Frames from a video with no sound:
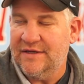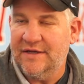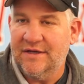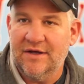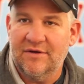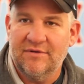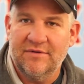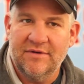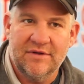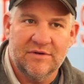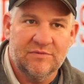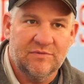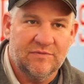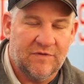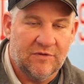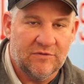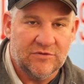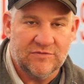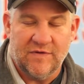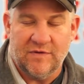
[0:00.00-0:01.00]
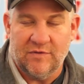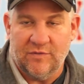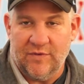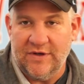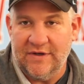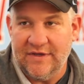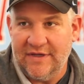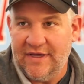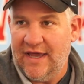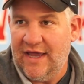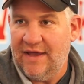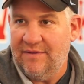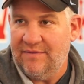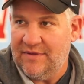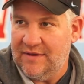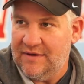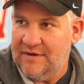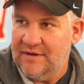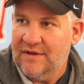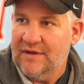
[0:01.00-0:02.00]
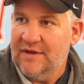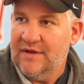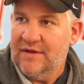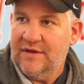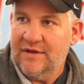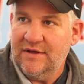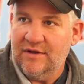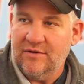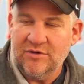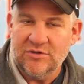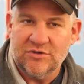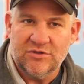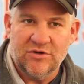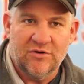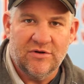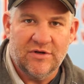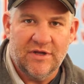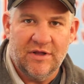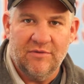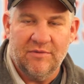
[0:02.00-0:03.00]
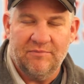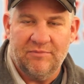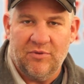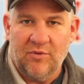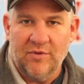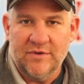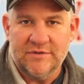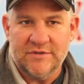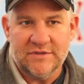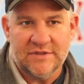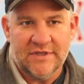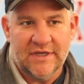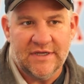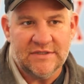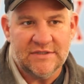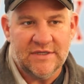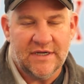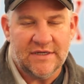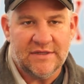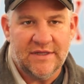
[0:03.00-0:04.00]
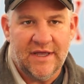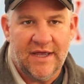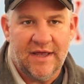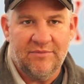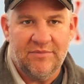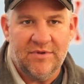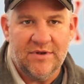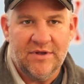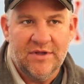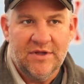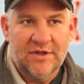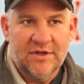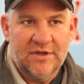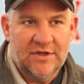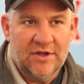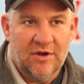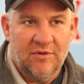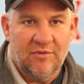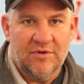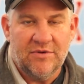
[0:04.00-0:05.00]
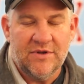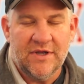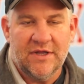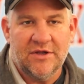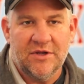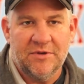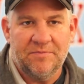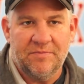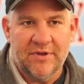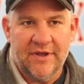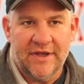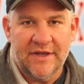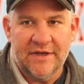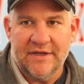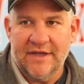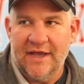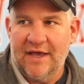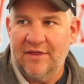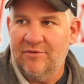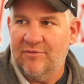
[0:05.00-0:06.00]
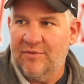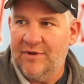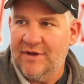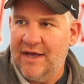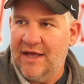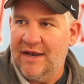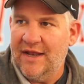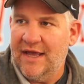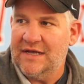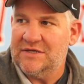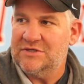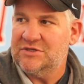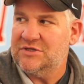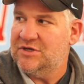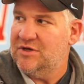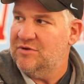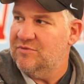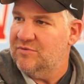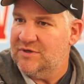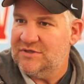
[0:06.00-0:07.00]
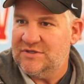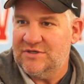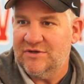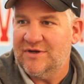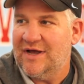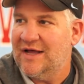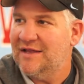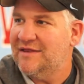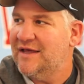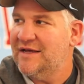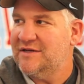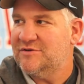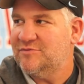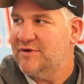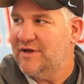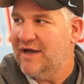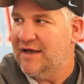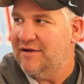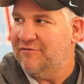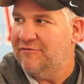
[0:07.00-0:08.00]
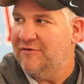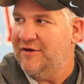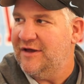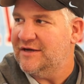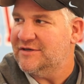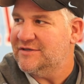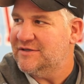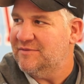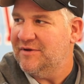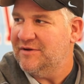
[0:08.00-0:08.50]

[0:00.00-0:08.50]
You know, and first of all, win the game, and then, you know, you start dealing with points and things like that. But you know, we'll get a good plan together. We got to execute. We still got things we got to fix.